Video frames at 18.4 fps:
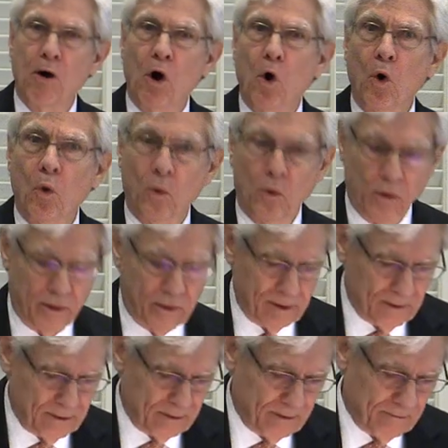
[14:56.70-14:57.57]
bold,
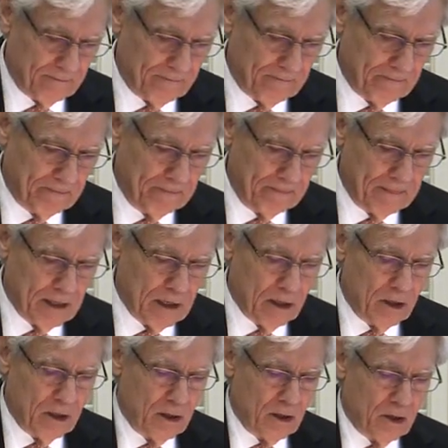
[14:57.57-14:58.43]

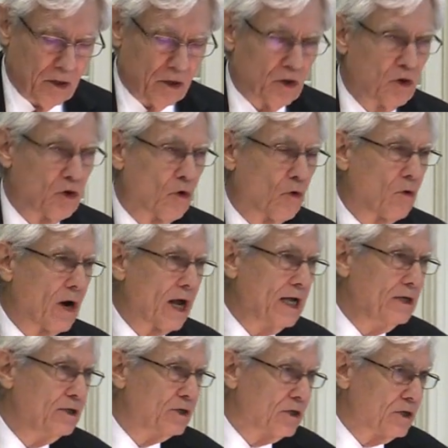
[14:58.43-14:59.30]

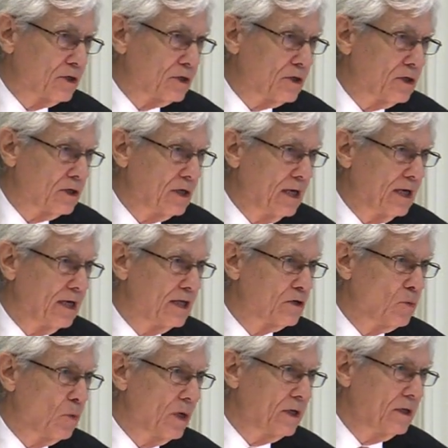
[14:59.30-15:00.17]
courageous in
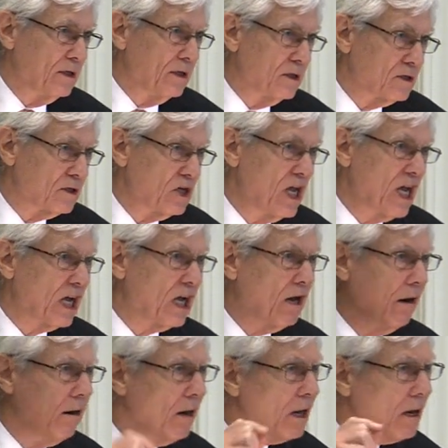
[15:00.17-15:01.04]
his witness,
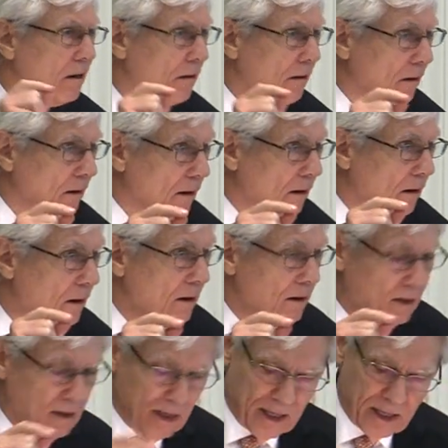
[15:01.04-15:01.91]
clear
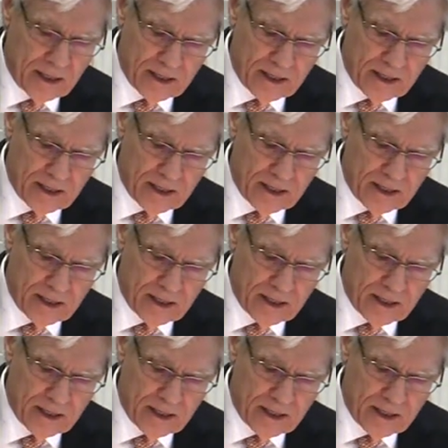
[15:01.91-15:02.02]
in